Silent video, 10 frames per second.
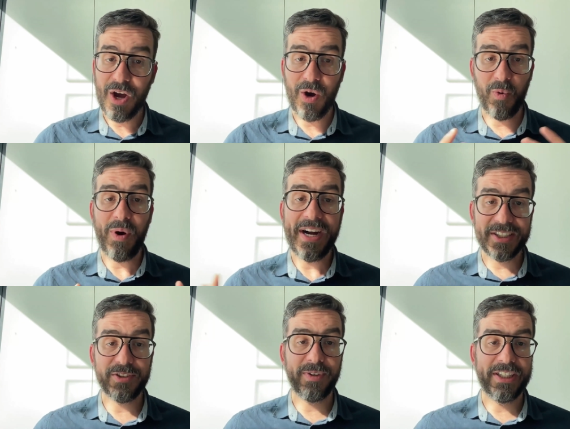a
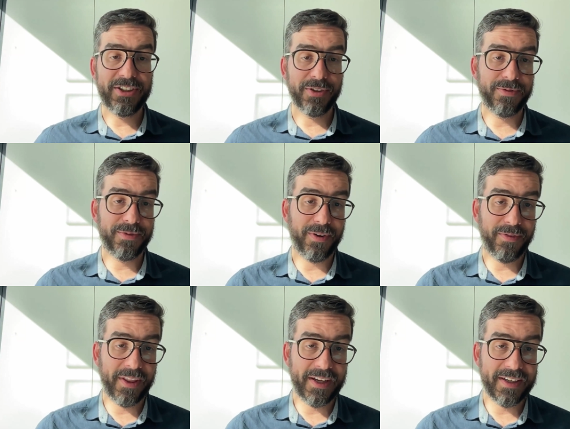wide range of, of
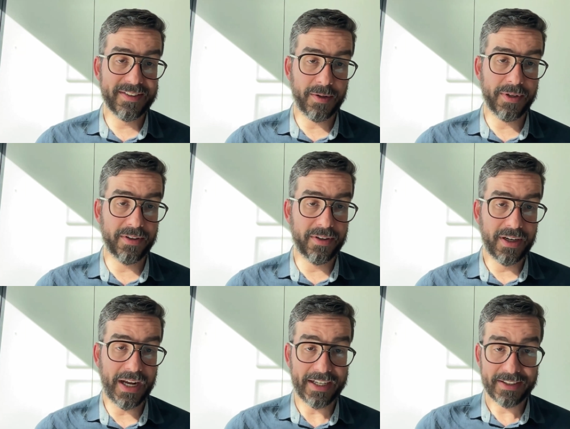things that we are
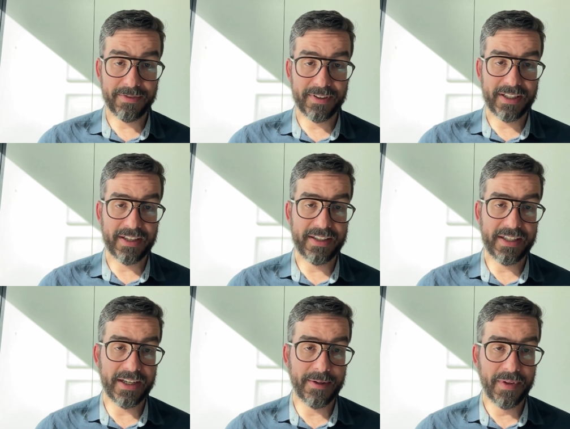active in in the,
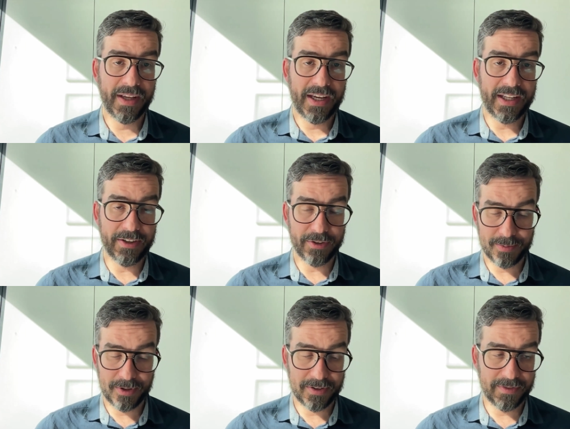uh, in the
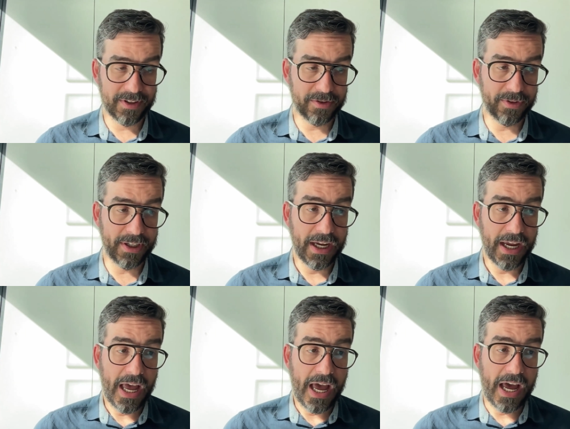automotive industry.
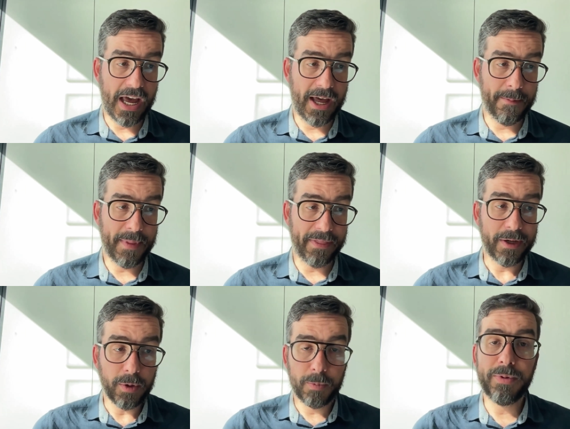Um, I think
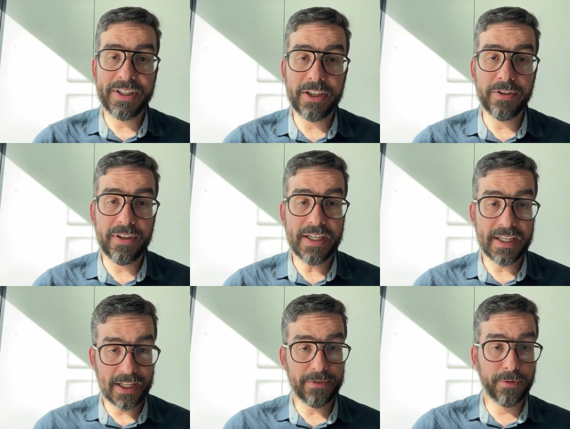we're pretty unique in
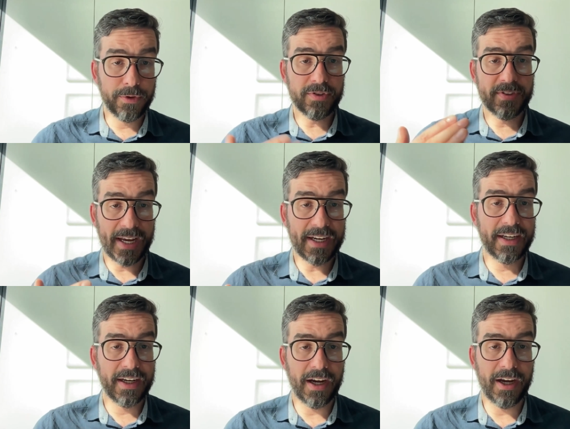that full
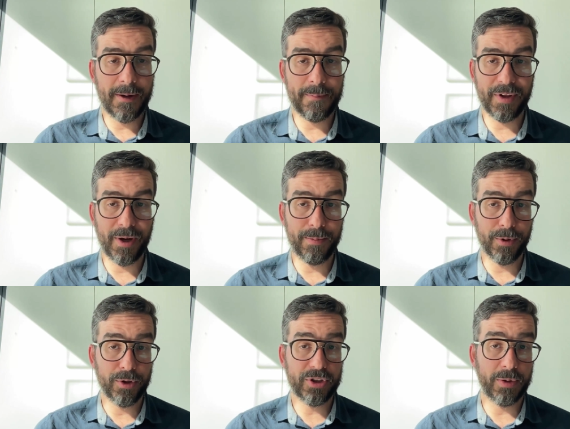stack um,
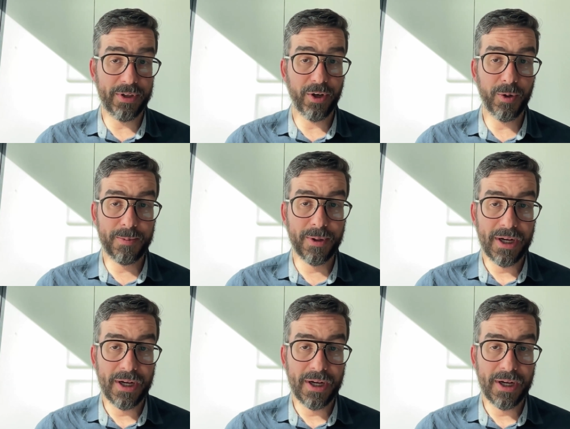approach, and we hope